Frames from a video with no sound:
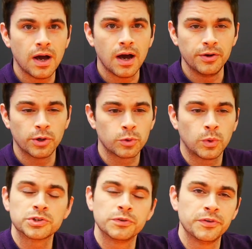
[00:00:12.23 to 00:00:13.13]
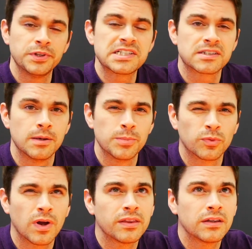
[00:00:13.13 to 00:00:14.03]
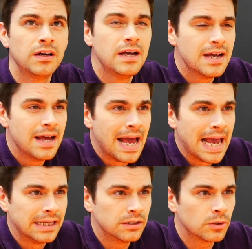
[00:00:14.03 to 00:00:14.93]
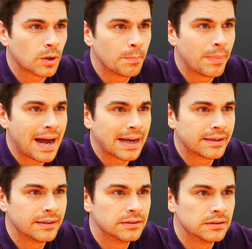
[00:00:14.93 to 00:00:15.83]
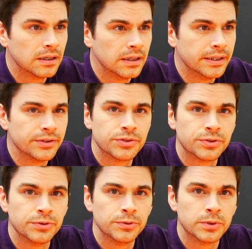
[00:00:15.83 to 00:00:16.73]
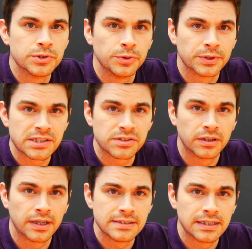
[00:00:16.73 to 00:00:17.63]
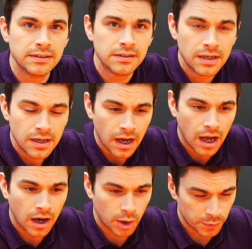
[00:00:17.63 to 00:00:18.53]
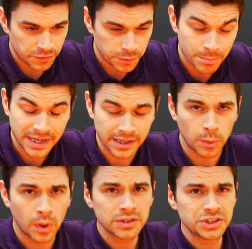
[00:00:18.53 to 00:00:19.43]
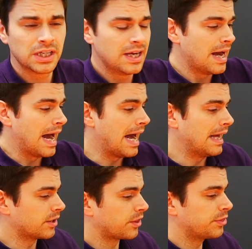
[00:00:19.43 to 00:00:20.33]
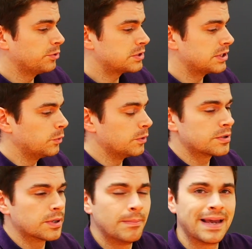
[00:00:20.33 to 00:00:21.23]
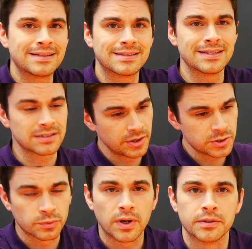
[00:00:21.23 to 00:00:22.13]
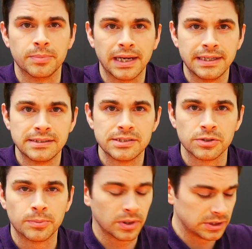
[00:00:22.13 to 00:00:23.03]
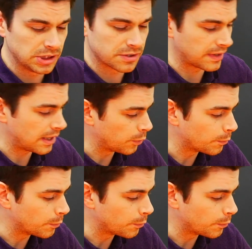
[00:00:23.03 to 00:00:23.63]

Uh, not a watch review this time, but rather a look back into 2019. Uh, I reviewed many a watch and I thought it would make sense, I know it's rather belated, so apologies for that.